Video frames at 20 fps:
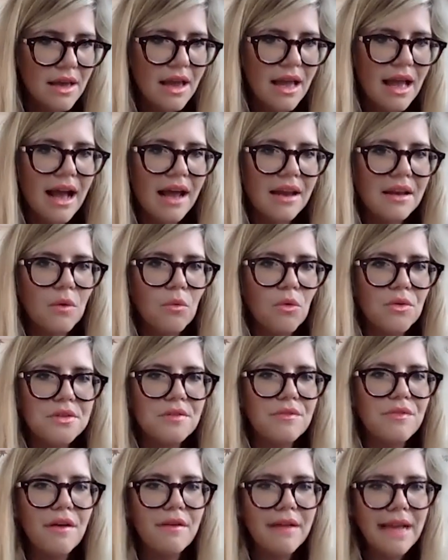Yeah. And I wasn't
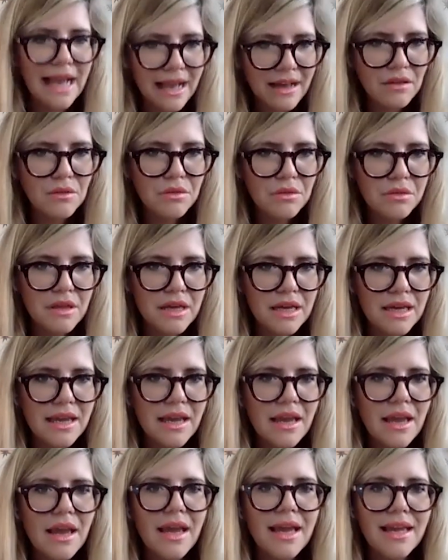very healthy
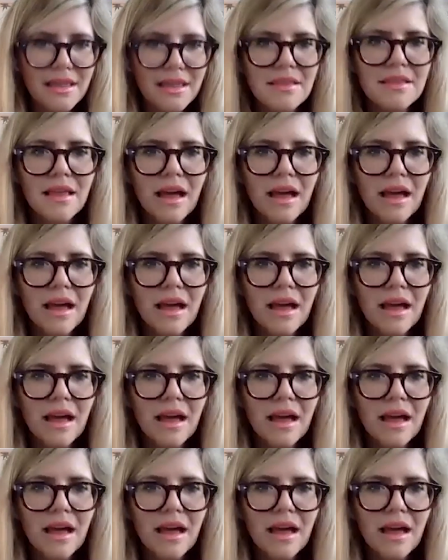in